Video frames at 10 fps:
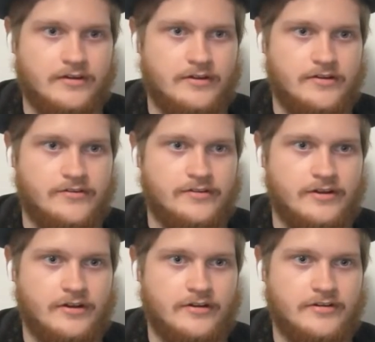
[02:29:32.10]

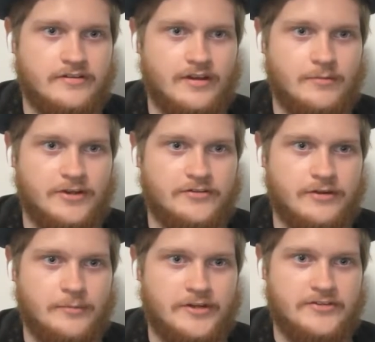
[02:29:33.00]
Sir, your table is
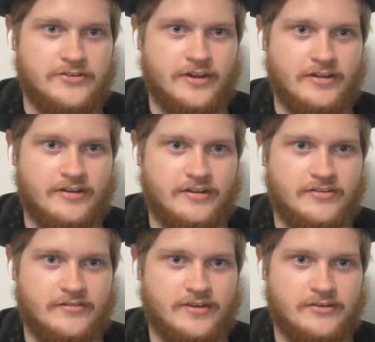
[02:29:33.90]
rapidly shaking as
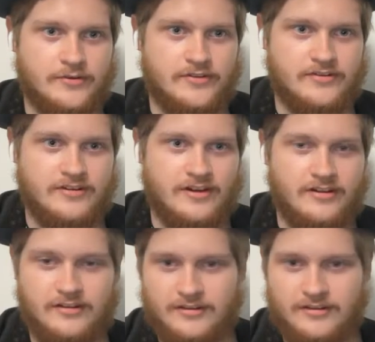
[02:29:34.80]
if it was in Chile.